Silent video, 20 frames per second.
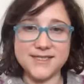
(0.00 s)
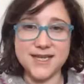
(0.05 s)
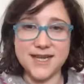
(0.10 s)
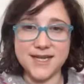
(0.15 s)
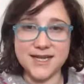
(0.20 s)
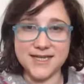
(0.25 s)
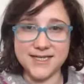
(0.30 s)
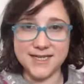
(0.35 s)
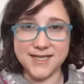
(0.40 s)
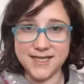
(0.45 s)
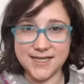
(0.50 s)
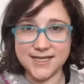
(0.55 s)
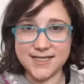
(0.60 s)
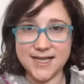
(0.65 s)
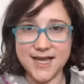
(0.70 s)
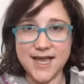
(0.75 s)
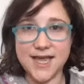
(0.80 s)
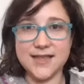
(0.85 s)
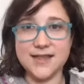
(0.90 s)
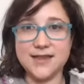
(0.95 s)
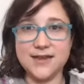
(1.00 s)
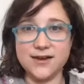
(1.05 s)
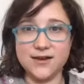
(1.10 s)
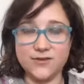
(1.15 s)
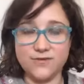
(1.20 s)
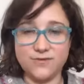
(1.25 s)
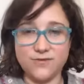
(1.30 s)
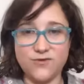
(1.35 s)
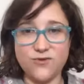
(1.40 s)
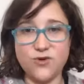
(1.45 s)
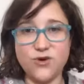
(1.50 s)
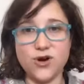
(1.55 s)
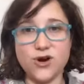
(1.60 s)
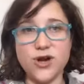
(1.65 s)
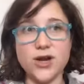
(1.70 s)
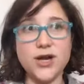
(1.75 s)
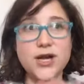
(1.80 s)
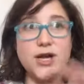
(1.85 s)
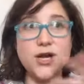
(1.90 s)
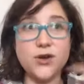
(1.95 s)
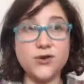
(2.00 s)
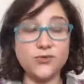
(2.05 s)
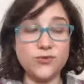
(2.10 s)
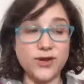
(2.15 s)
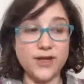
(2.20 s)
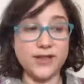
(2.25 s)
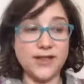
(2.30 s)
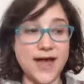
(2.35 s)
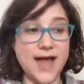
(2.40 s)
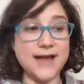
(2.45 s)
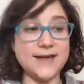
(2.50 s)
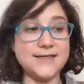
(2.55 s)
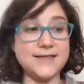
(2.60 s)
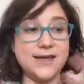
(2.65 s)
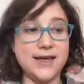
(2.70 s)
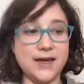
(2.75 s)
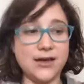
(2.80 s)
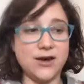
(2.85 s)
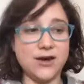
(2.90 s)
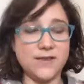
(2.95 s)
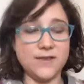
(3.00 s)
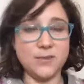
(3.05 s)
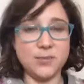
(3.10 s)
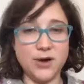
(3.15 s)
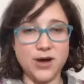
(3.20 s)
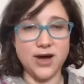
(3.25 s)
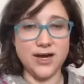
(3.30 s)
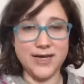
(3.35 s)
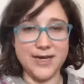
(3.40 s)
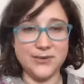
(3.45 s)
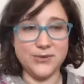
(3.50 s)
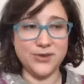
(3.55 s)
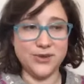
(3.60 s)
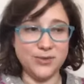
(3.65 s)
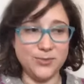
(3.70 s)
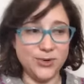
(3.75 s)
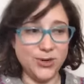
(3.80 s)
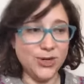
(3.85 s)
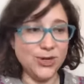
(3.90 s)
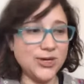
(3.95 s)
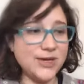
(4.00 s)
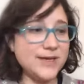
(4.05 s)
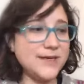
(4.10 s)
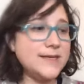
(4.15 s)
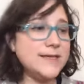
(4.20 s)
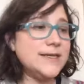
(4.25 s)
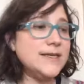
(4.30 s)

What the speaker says: set into the day that are for relaxing on the potty with a book.